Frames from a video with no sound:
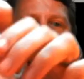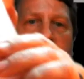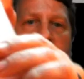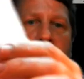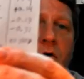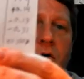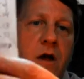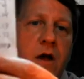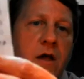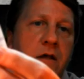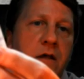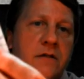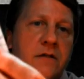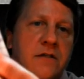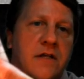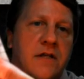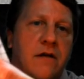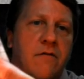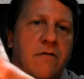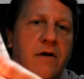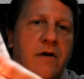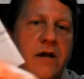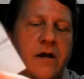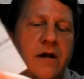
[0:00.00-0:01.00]
Oh, I can
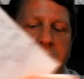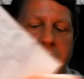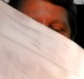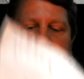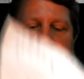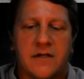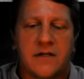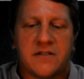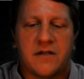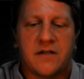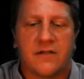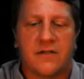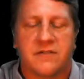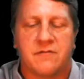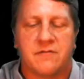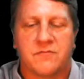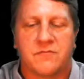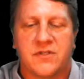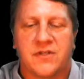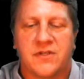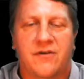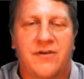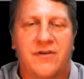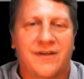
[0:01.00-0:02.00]
stay right here. That's
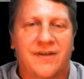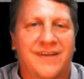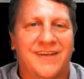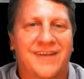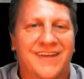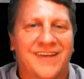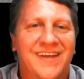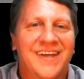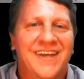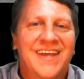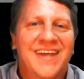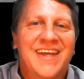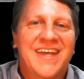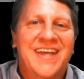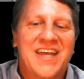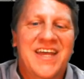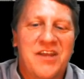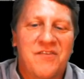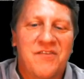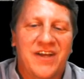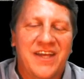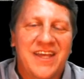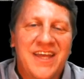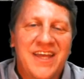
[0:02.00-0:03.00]
awesome. So
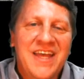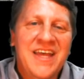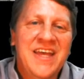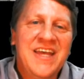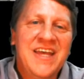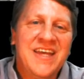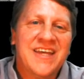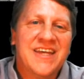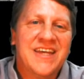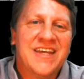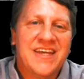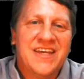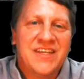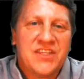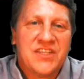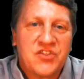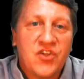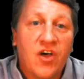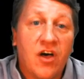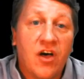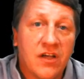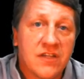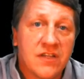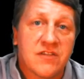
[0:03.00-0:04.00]
anyway,
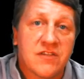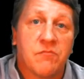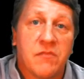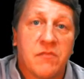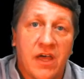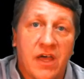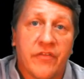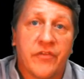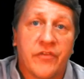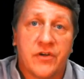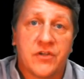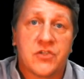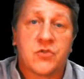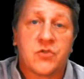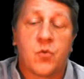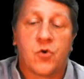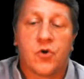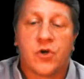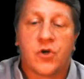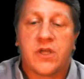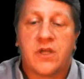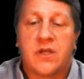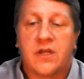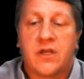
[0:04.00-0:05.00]
it's awesome now that it's
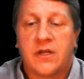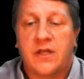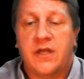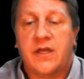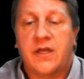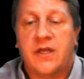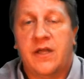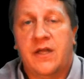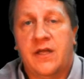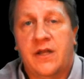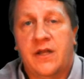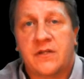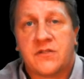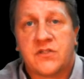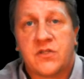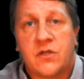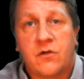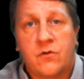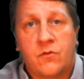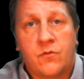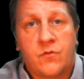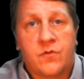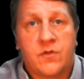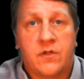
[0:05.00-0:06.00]
working. And
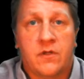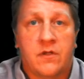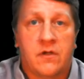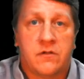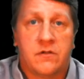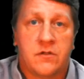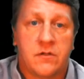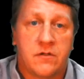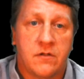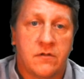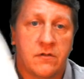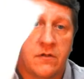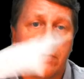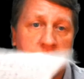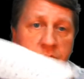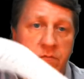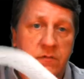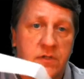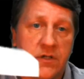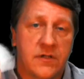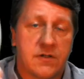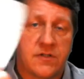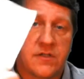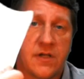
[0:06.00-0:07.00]
so
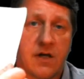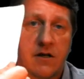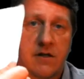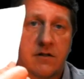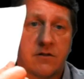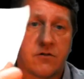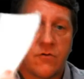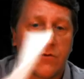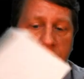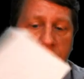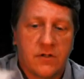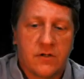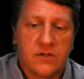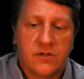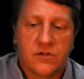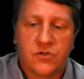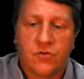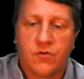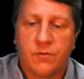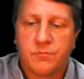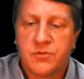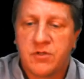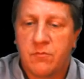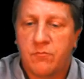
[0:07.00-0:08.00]
these settings are in the
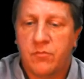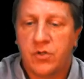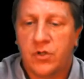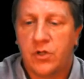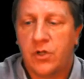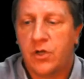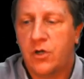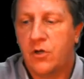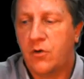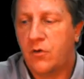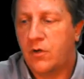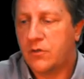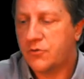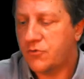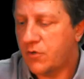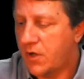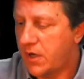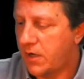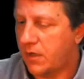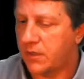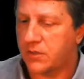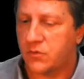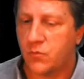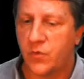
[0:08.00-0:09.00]
description below. I'll
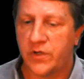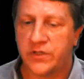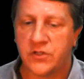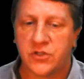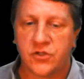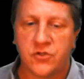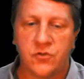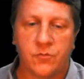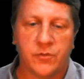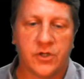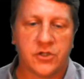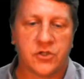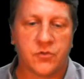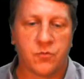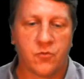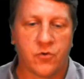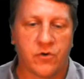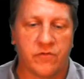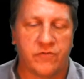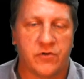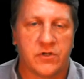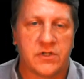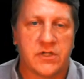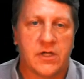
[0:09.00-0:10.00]
try not to waste too much
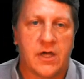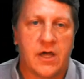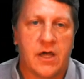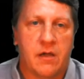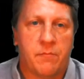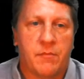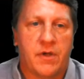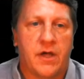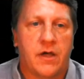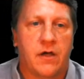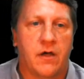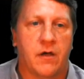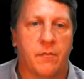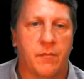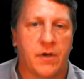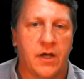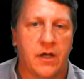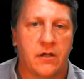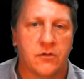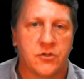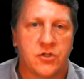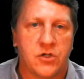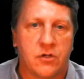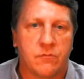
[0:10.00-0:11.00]
more of your time.
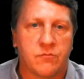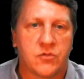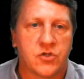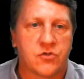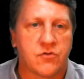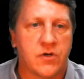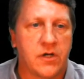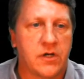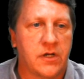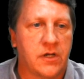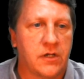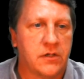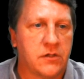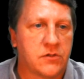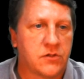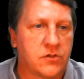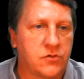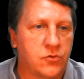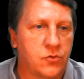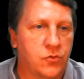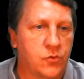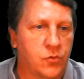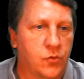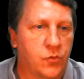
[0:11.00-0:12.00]
I'll jump straight
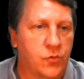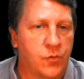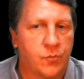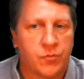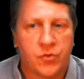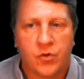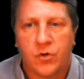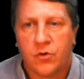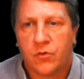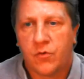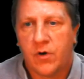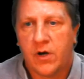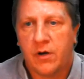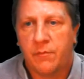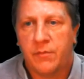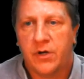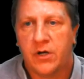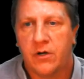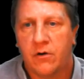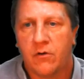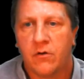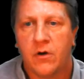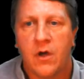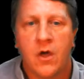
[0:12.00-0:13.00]
into the program
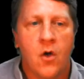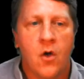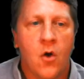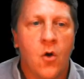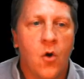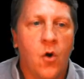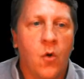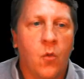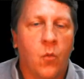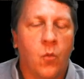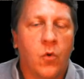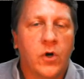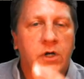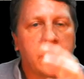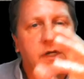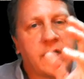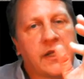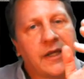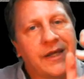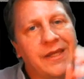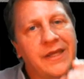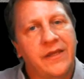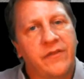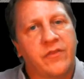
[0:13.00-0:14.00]
here. One
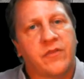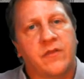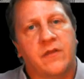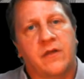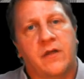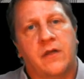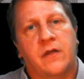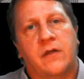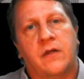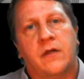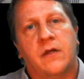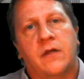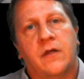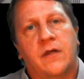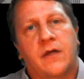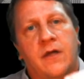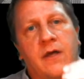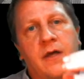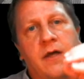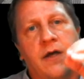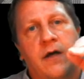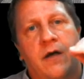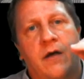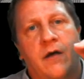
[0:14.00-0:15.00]
key thing,
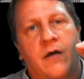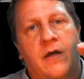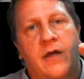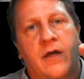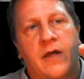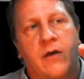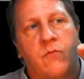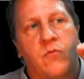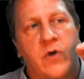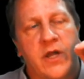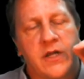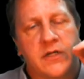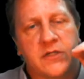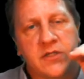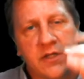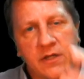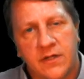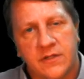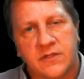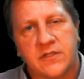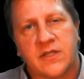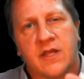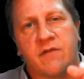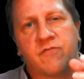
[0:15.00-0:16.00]
I ran
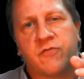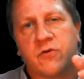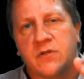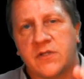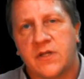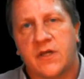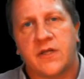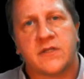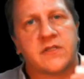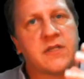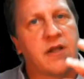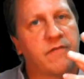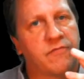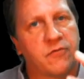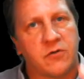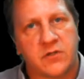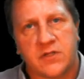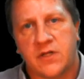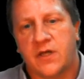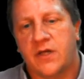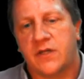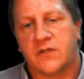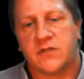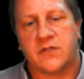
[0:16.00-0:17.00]
test after test after
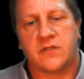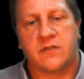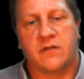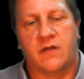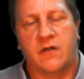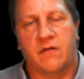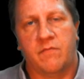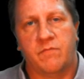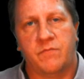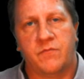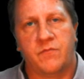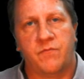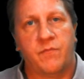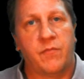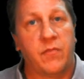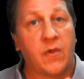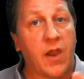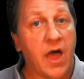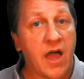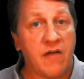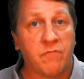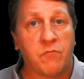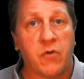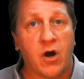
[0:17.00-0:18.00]
test,
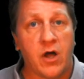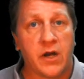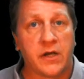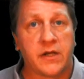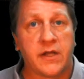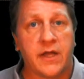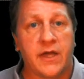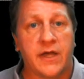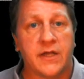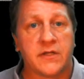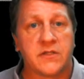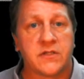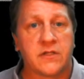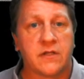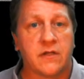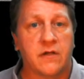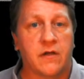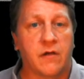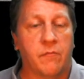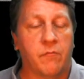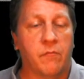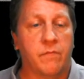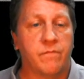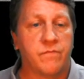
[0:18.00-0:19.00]
live broadcast.
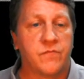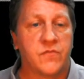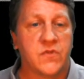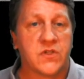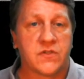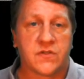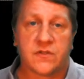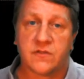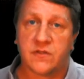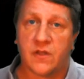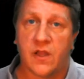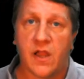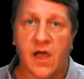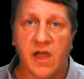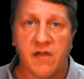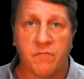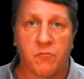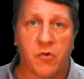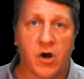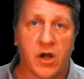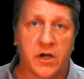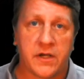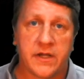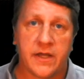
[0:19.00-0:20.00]
This is a
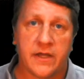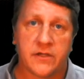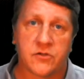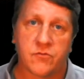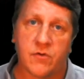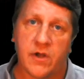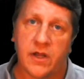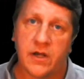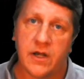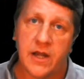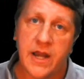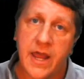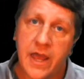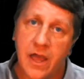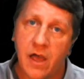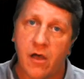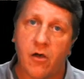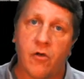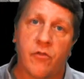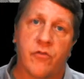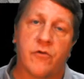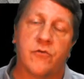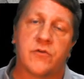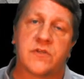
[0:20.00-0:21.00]
live broadcast right
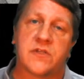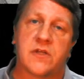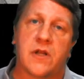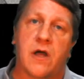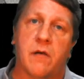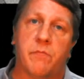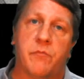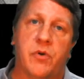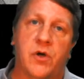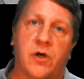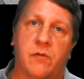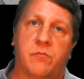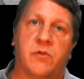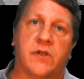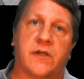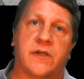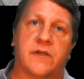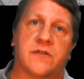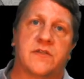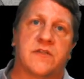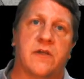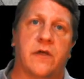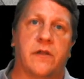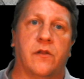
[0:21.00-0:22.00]
now, though it's not public.
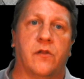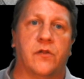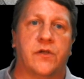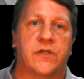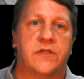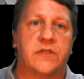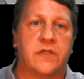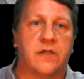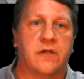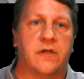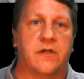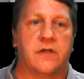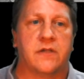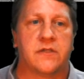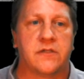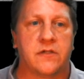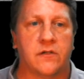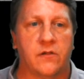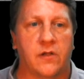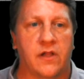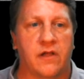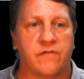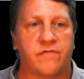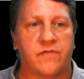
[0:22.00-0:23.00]
It's unlisted
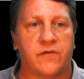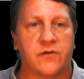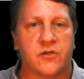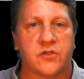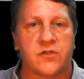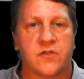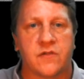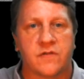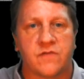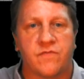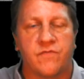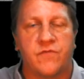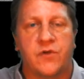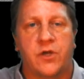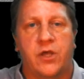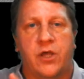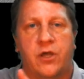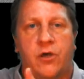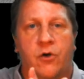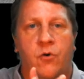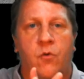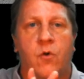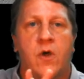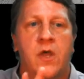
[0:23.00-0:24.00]
until I finish this
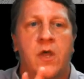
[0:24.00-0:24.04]
video.